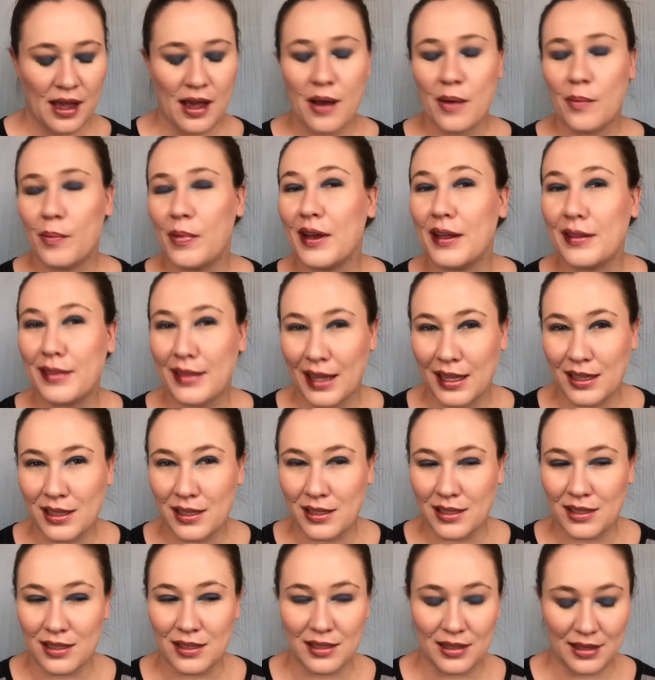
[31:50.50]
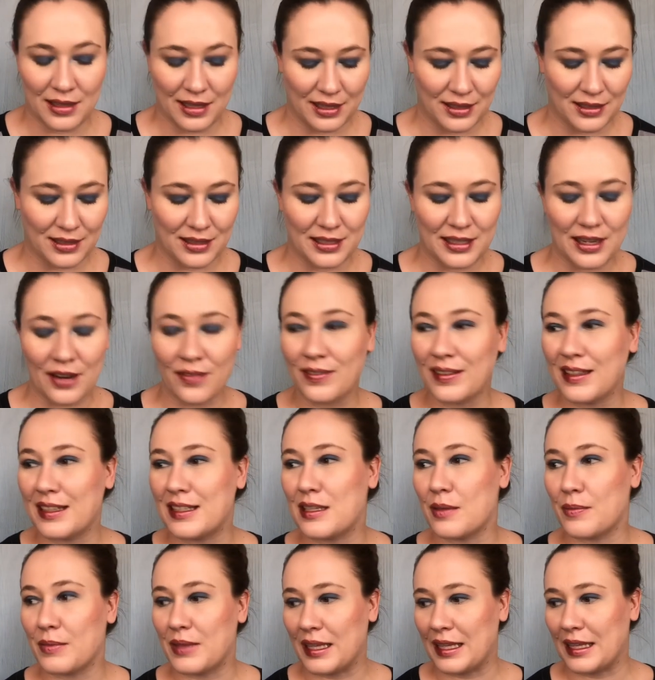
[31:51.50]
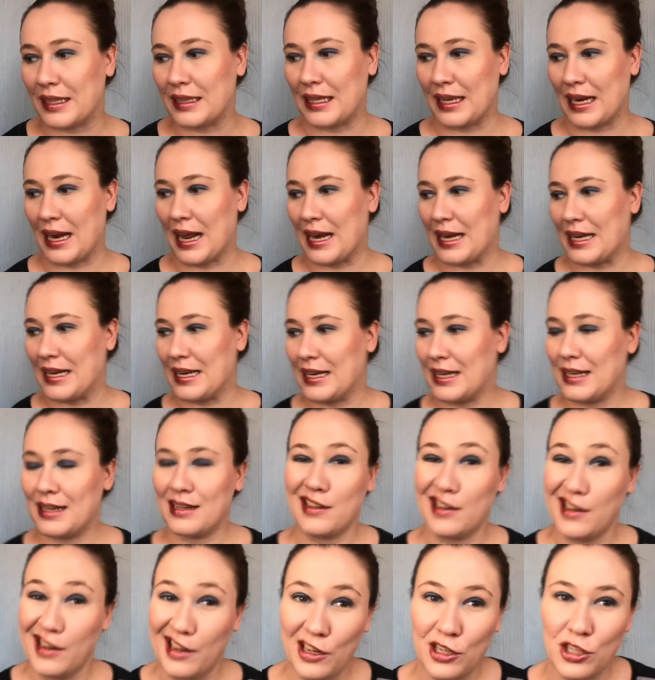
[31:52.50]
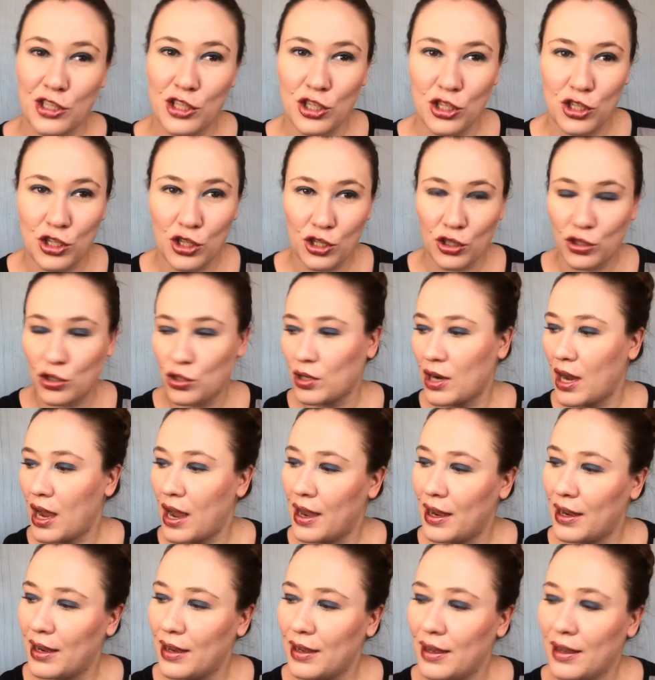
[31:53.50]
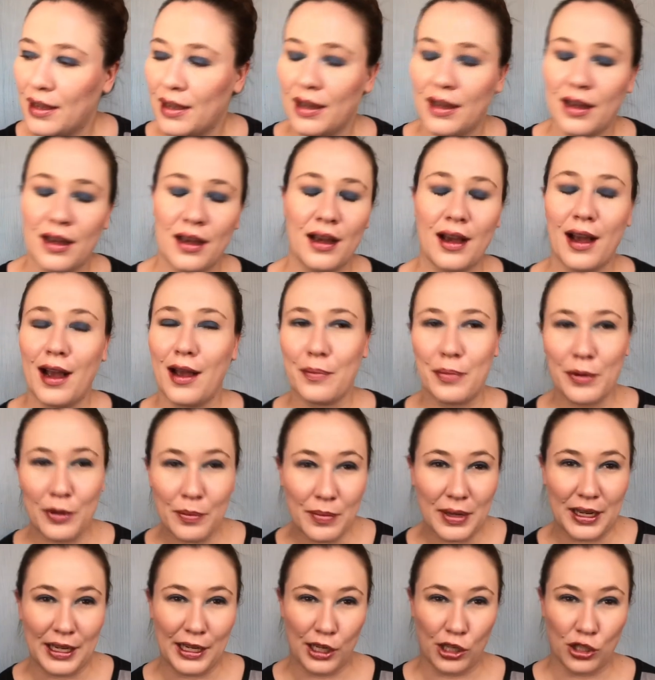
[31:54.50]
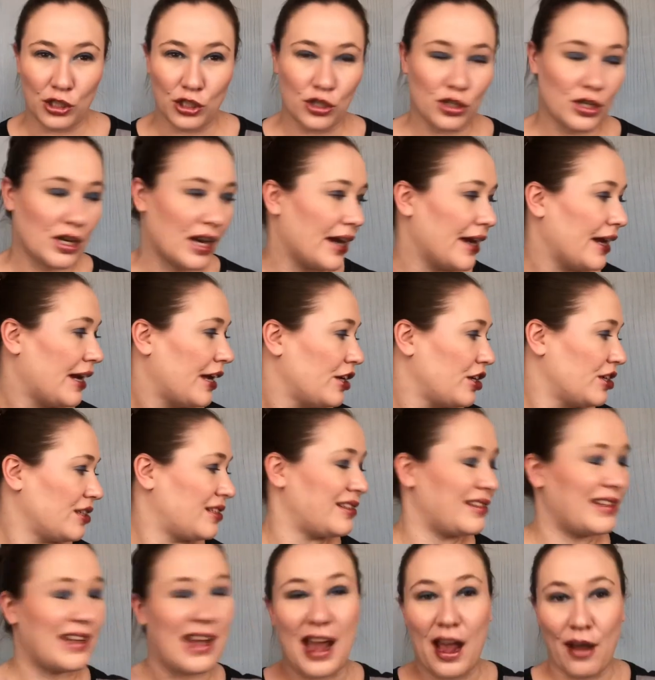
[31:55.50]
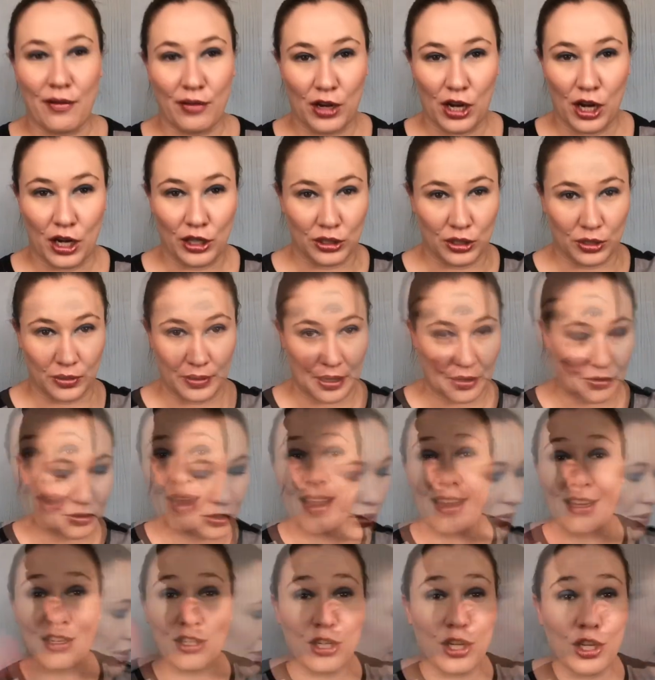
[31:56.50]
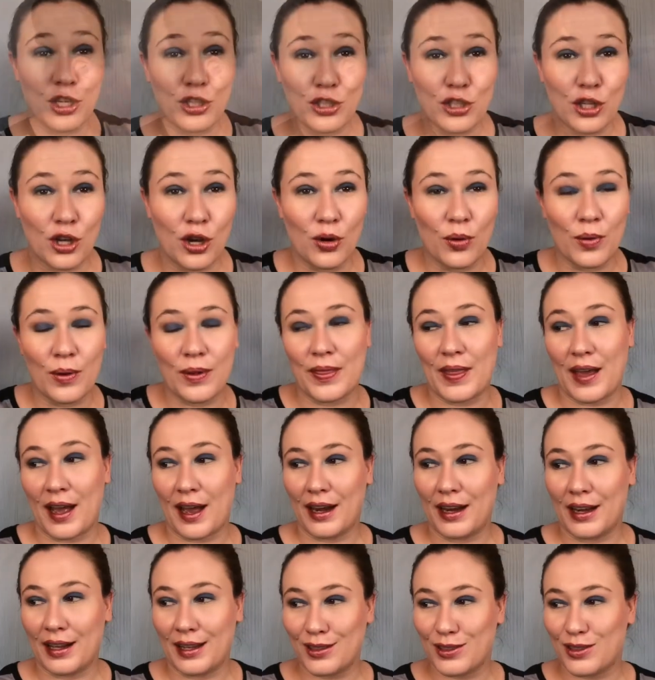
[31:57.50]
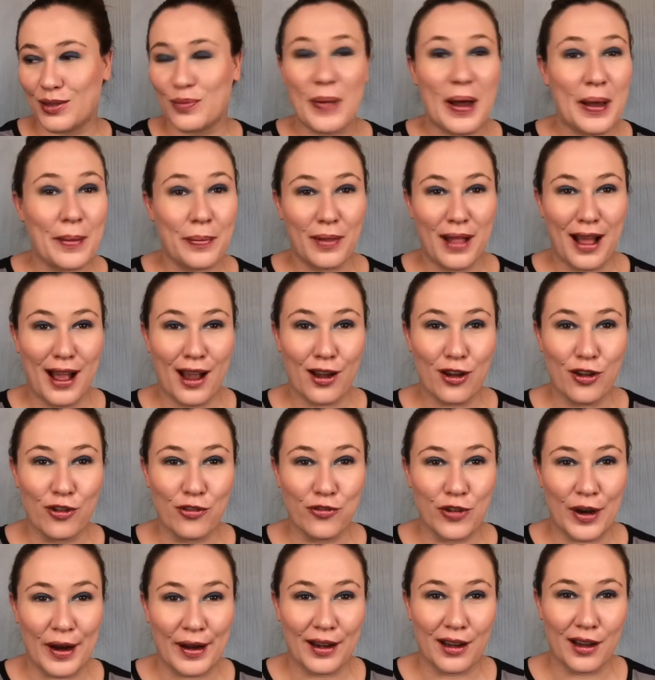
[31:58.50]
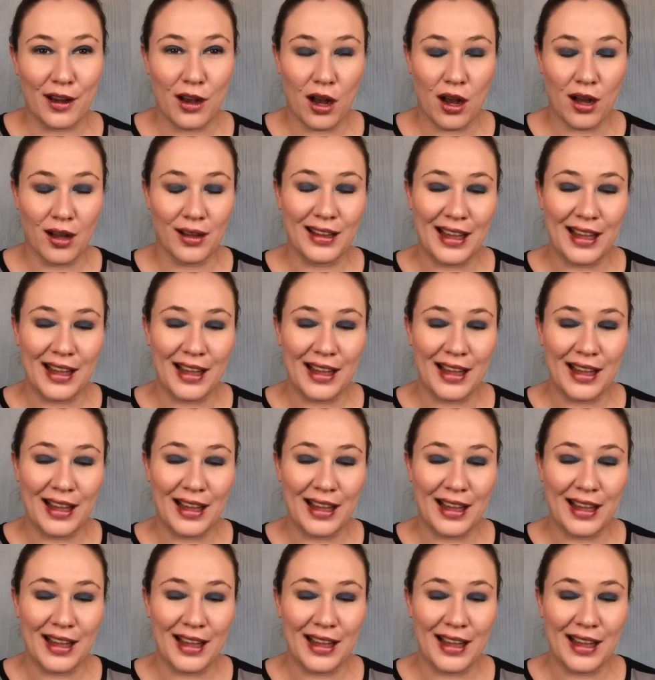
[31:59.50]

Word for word: but that's it's definitely something that I need to try. I've been meaning to try it. I just haven't gotten around. All right, so that is my Black Friday haul